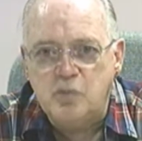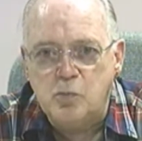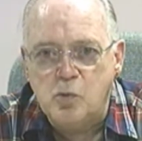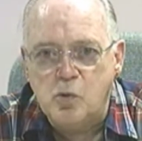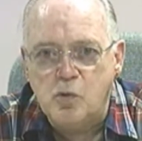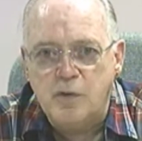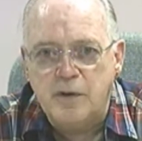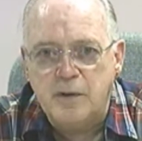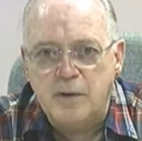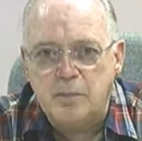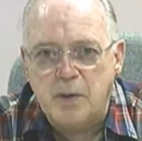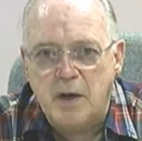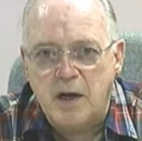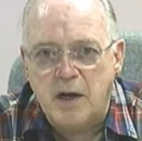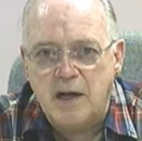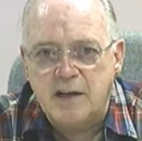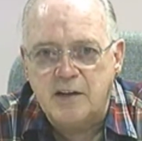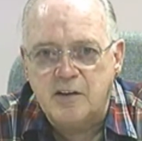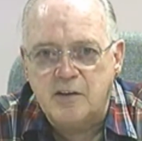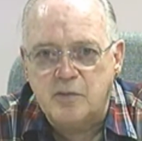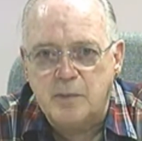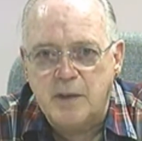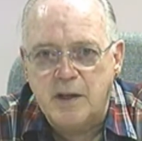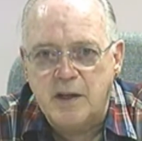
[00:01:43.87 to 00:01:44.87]
moving part
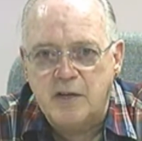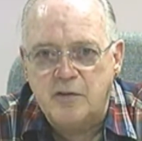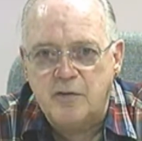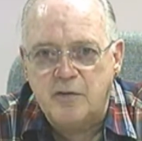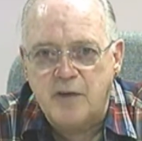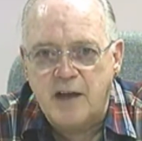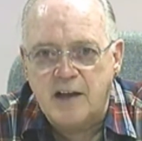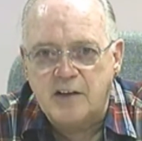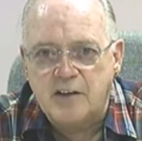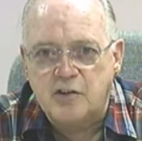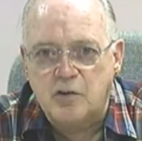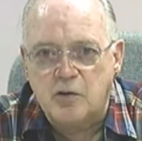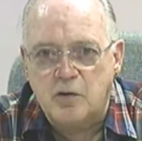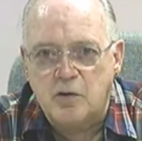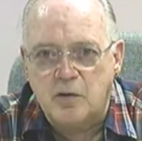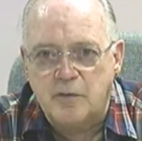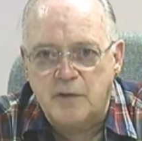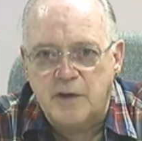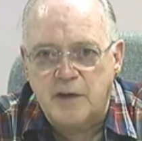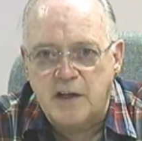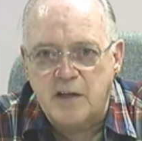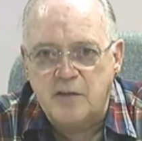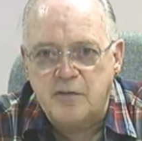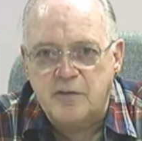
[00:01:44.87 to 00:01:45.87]
is manufactured of
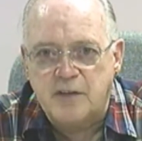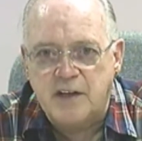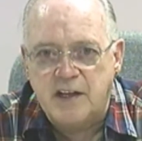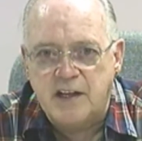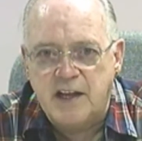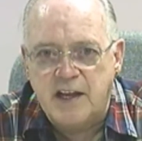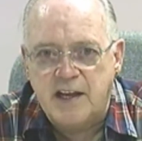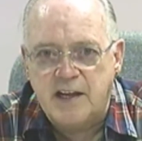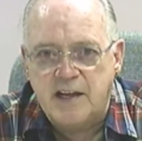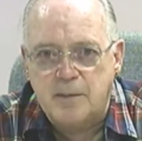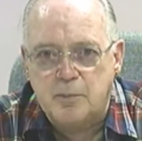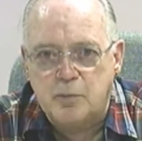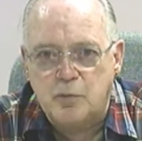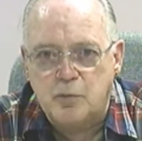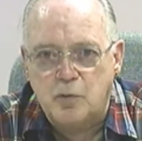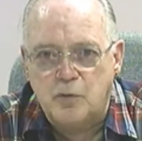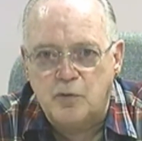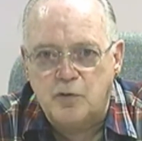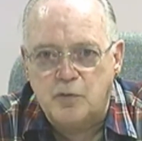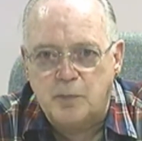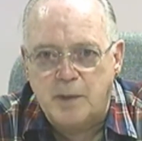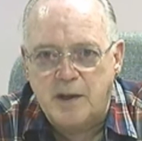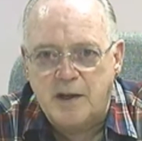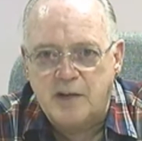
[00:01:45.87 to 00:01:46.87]
an FDA-approved
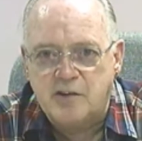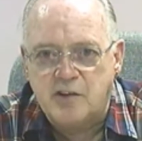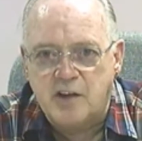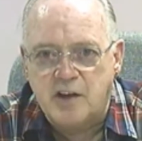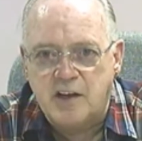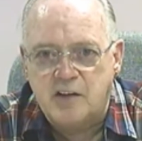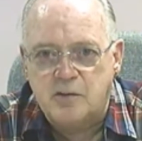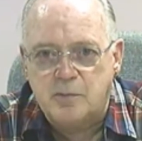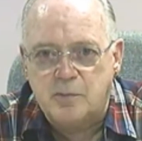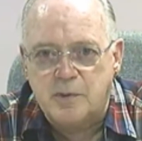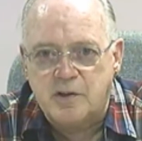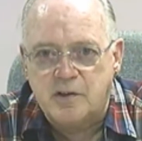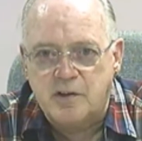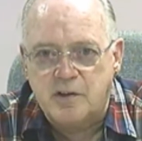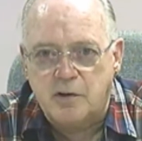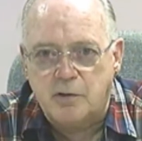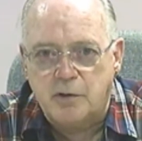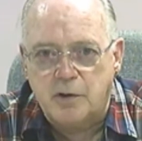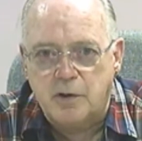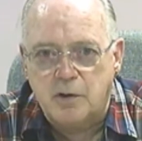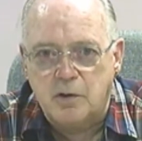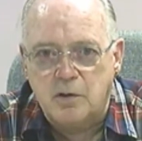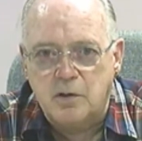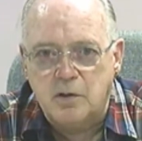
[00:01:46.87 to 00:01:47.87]
space-age
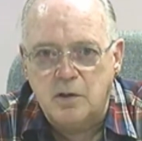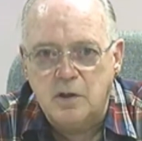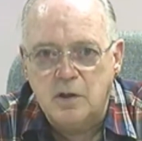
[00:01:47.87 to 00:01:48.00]
material